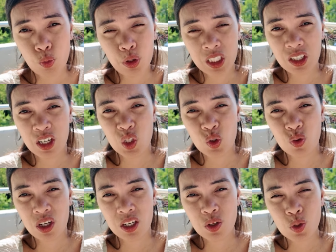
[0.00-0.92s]
in one
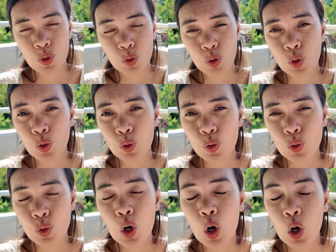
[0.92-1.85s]
country. So
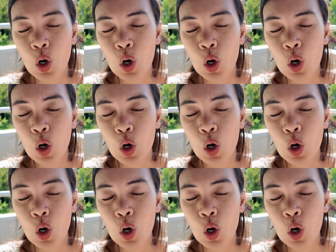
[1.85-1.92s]
you